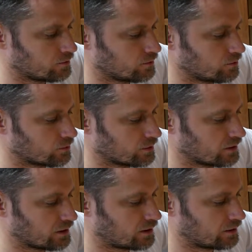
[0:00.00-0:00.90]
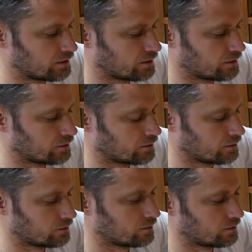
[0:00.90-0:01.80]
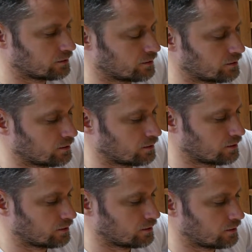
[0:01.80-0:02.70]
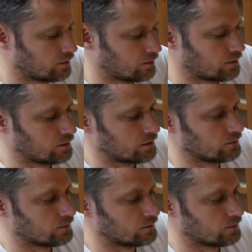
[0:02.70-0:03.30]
you thread that on there, and